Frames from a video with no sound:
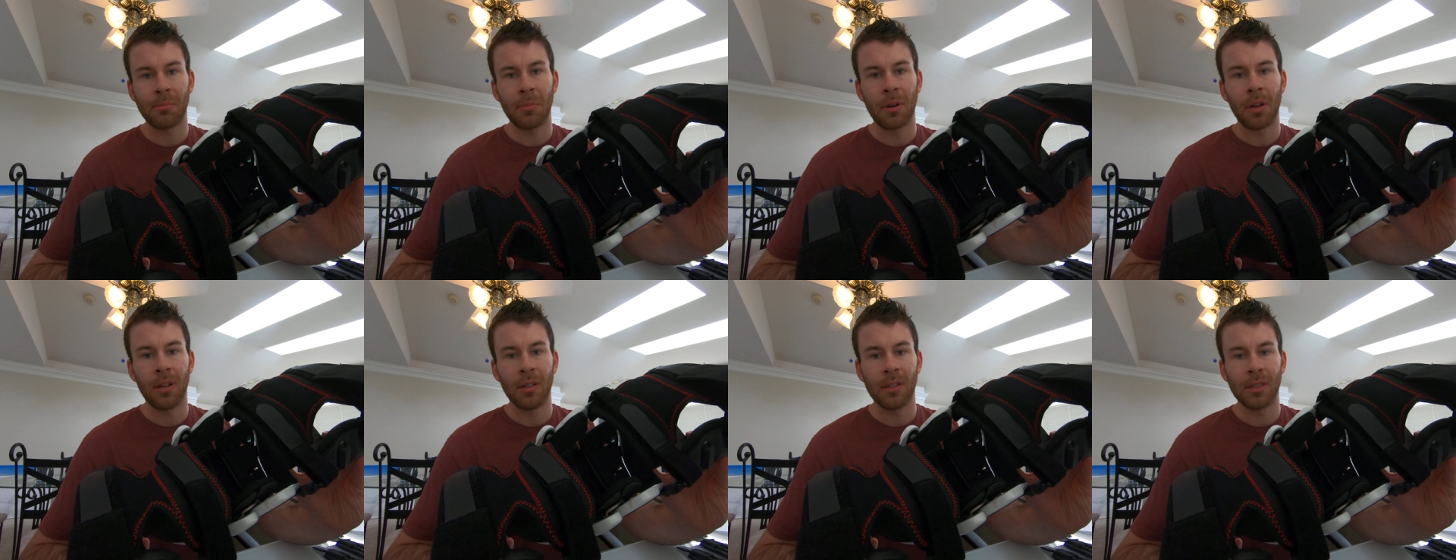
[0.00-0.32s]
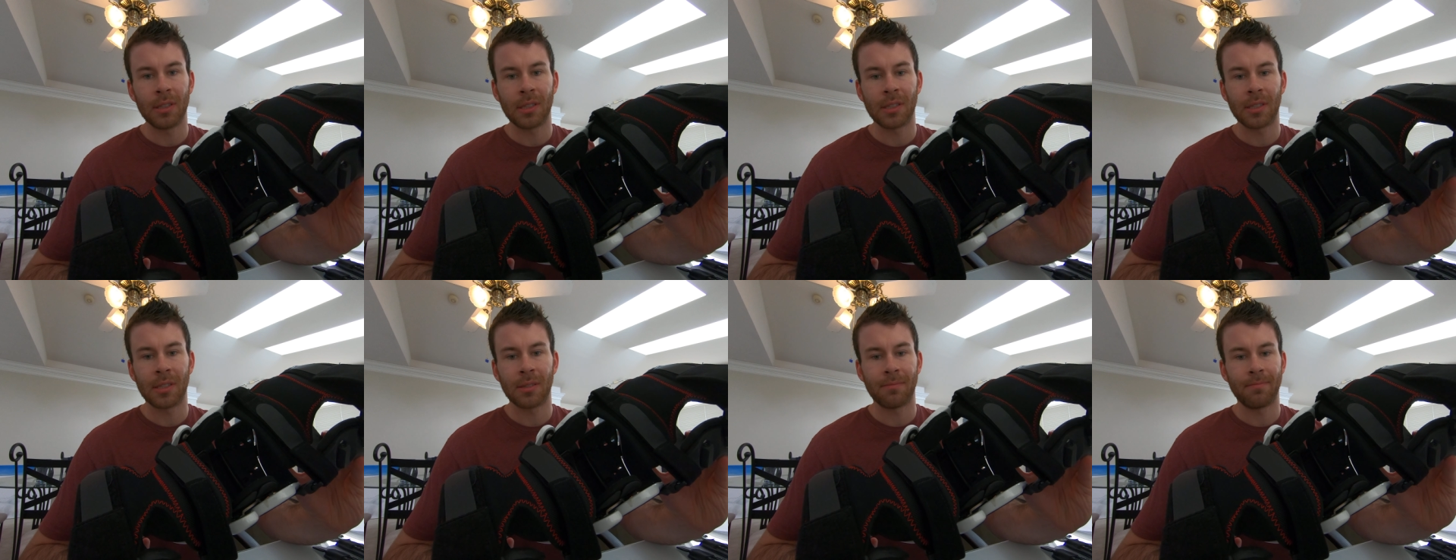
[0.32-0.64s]

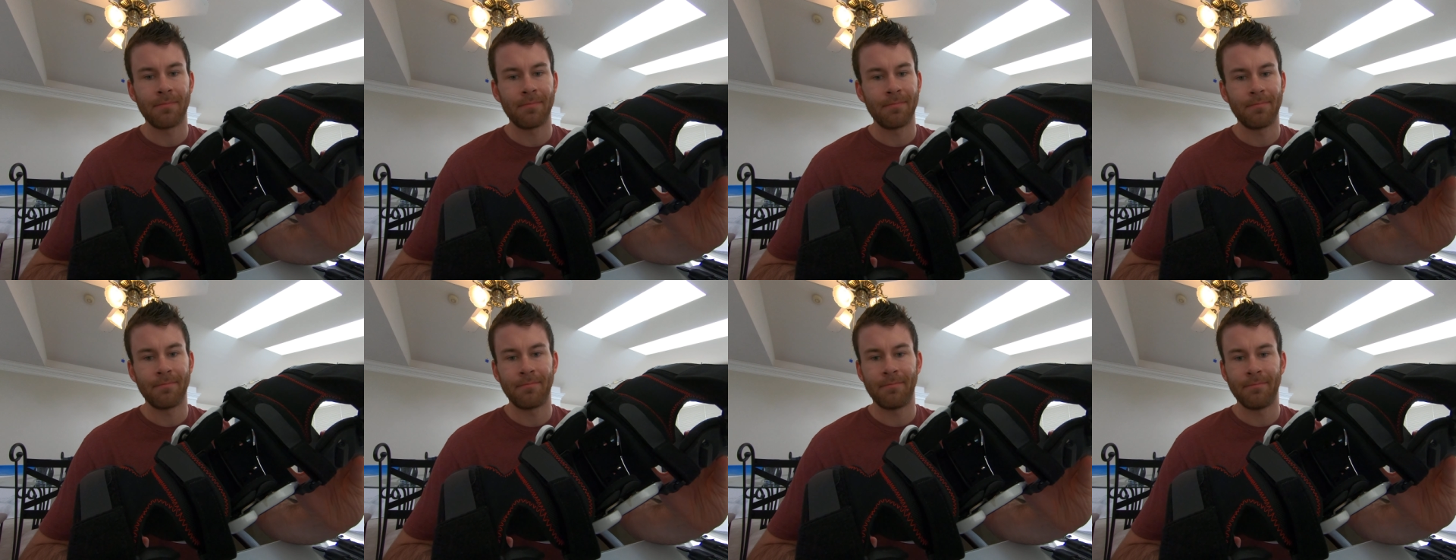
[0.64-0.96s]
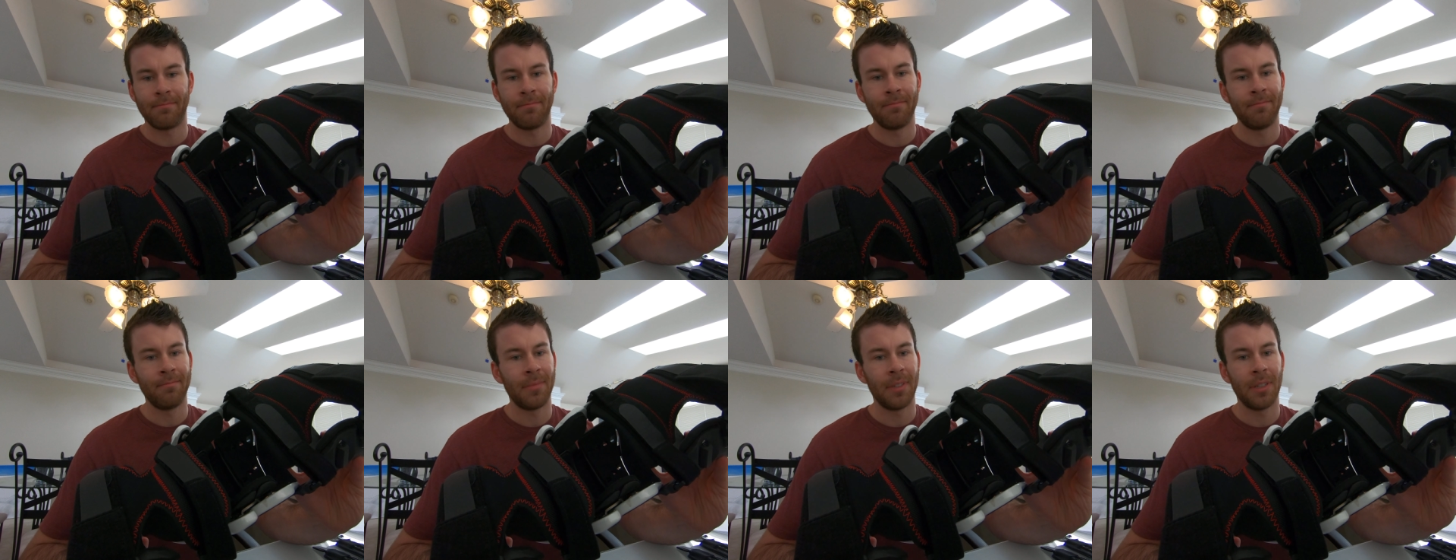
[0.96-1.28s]
months,
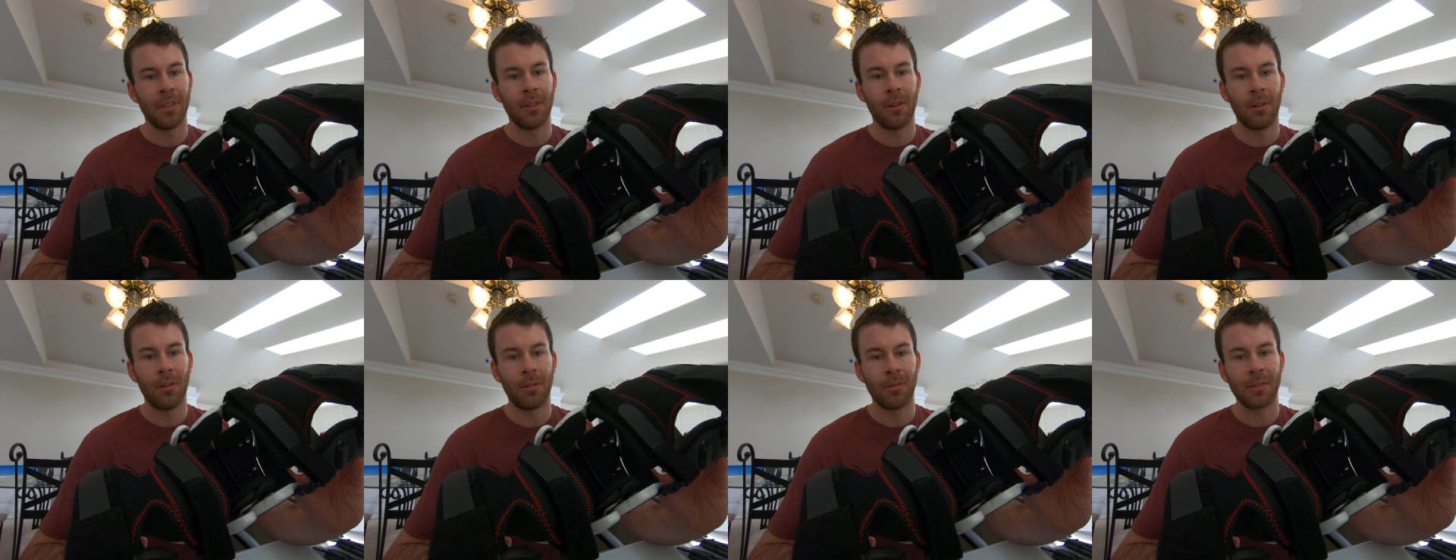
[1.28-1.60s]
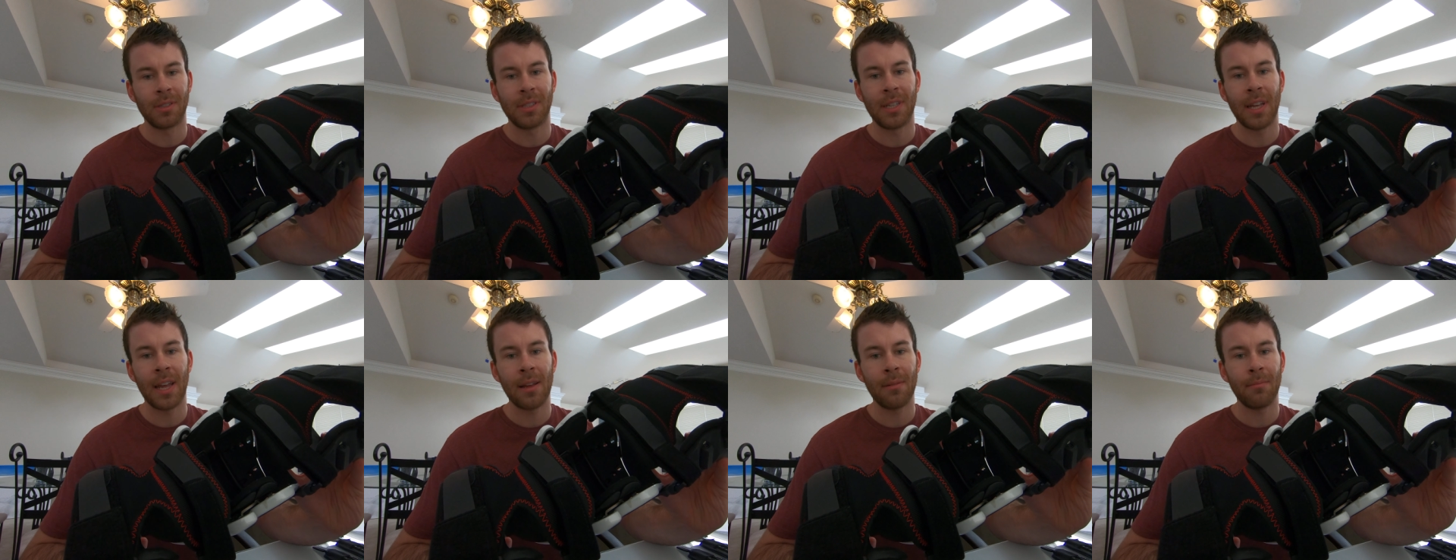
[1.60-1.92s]

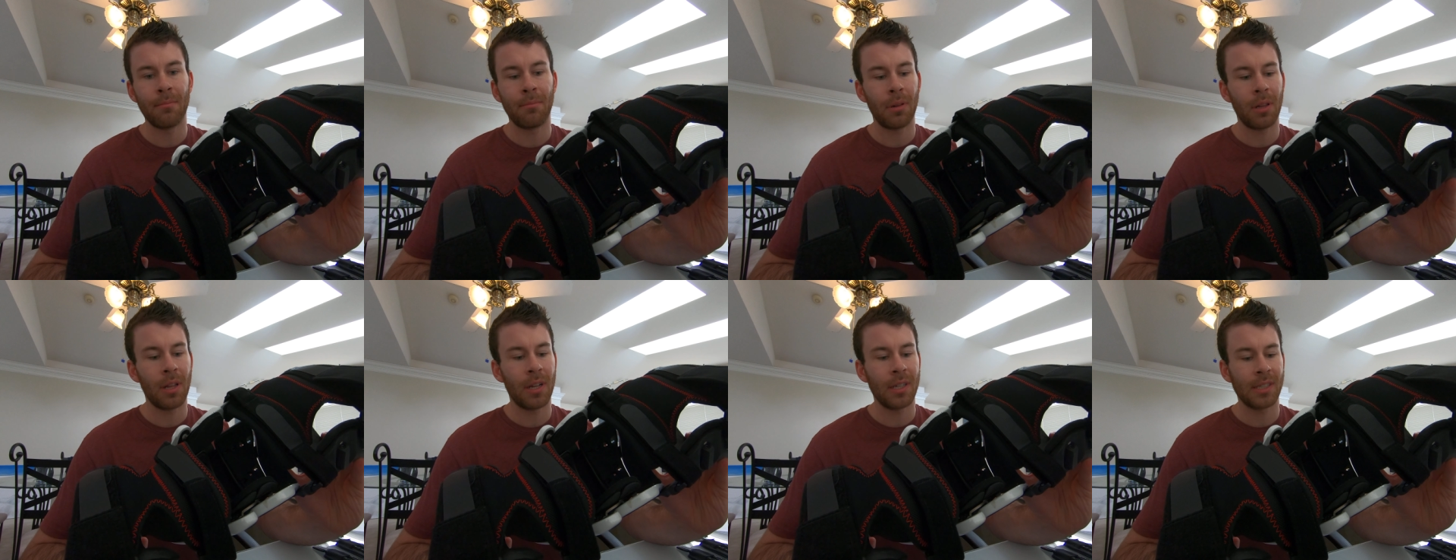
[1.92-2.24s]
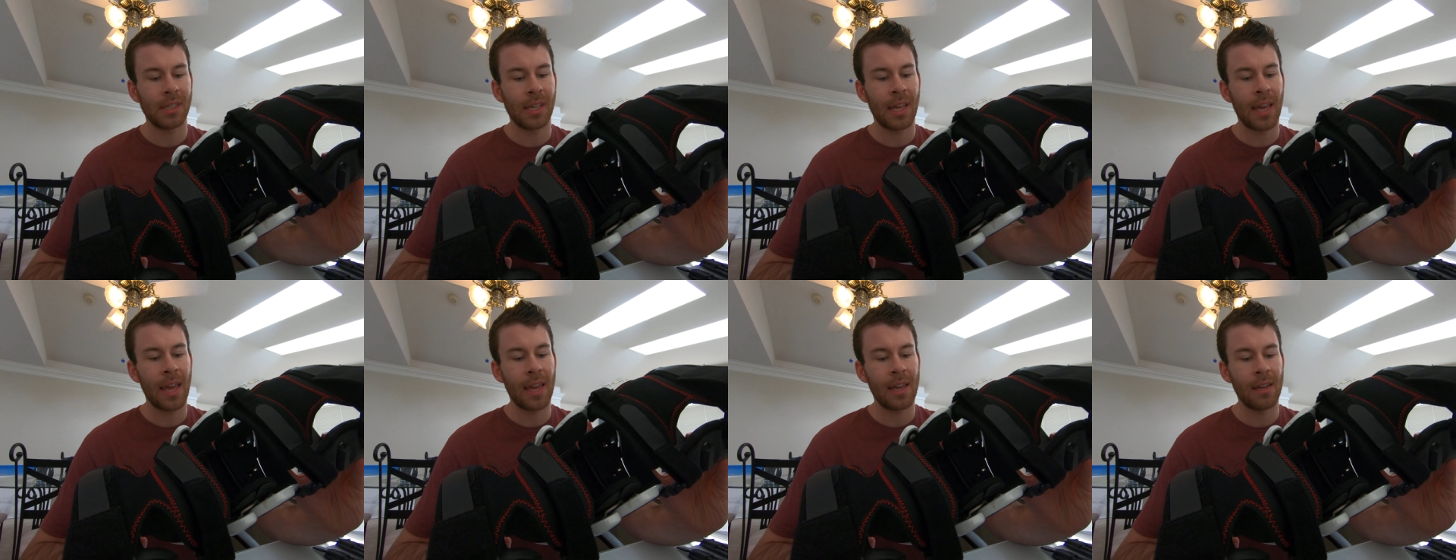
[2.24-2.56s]
10
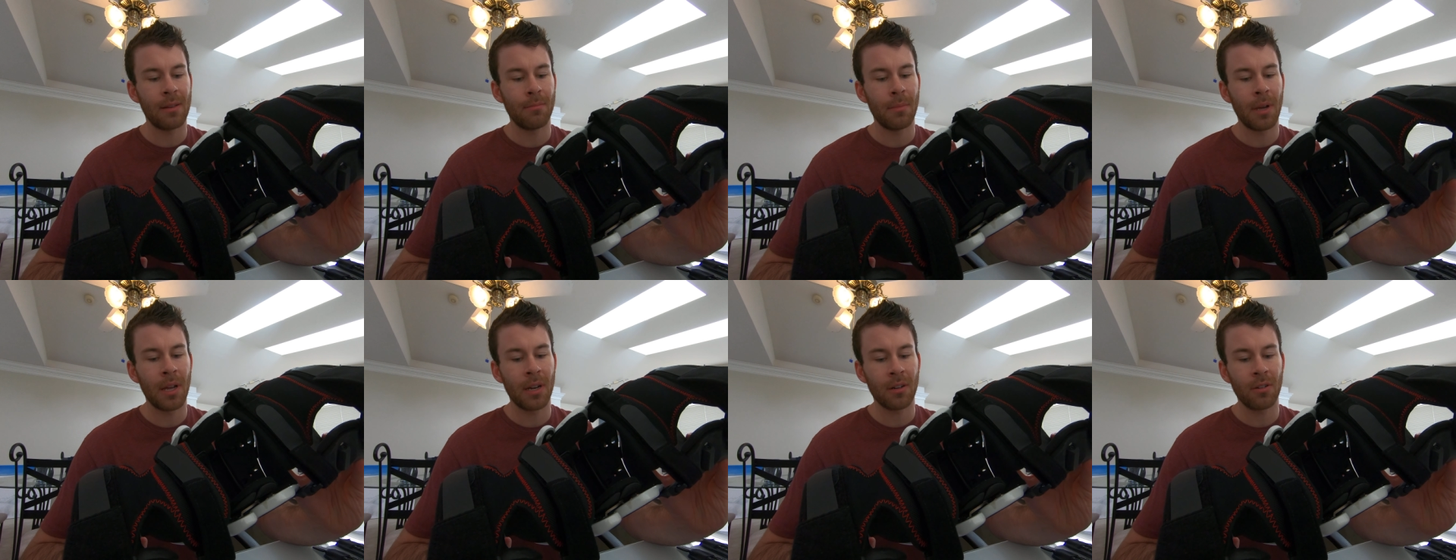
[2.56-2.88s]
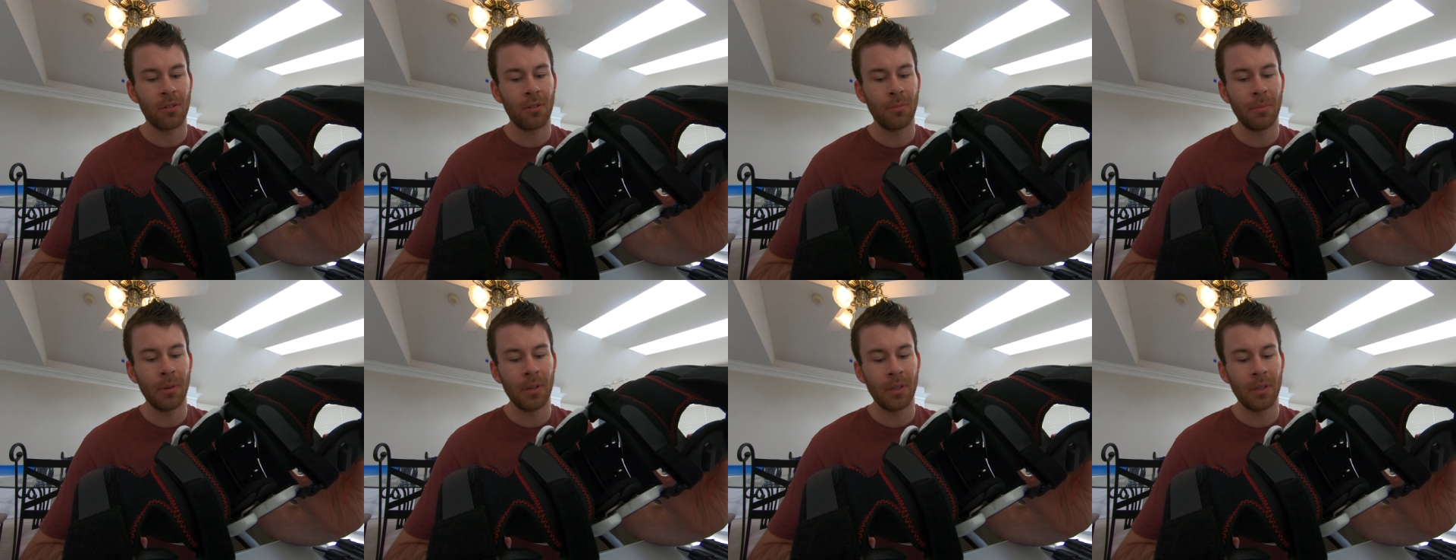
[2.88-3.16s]
plus K in medical